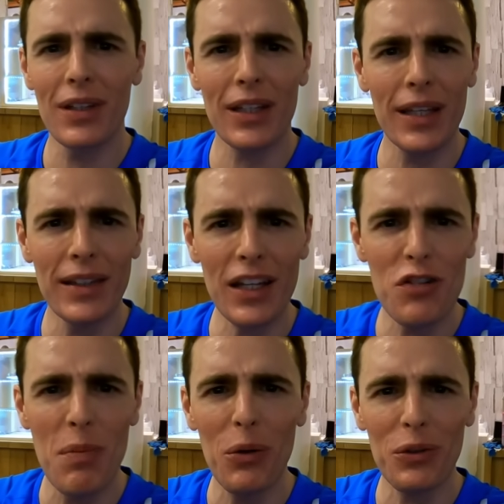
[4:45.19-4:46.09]
like
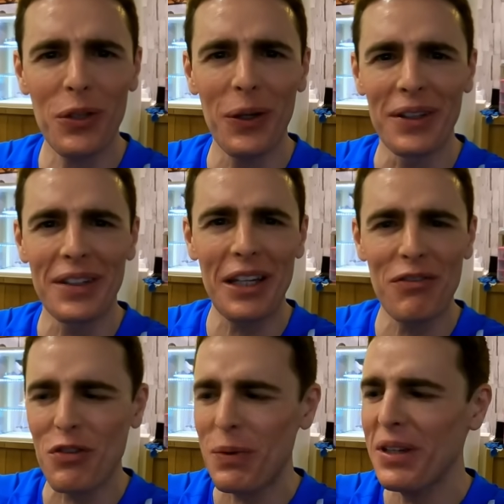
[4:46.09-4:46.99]
condensed milk to it to
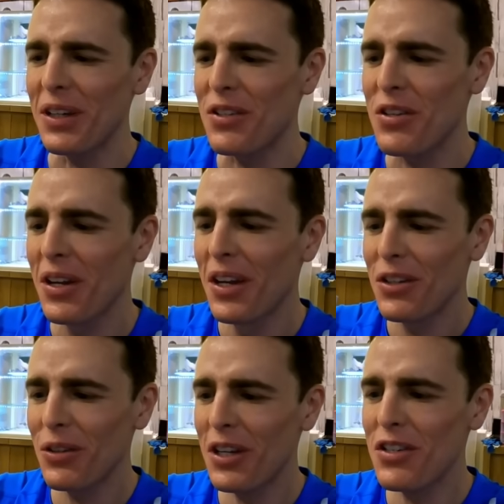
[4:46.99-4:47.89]
give sweetness.
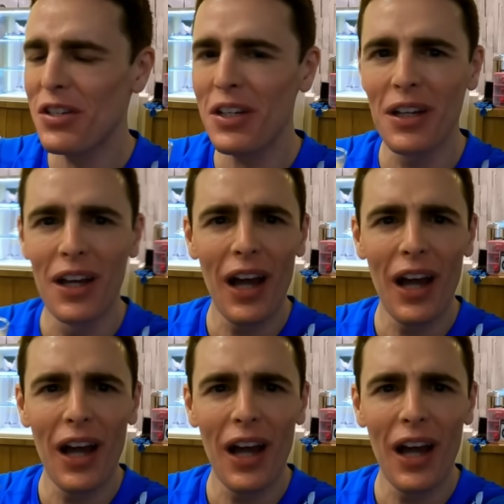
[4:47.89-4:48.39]
So let's see.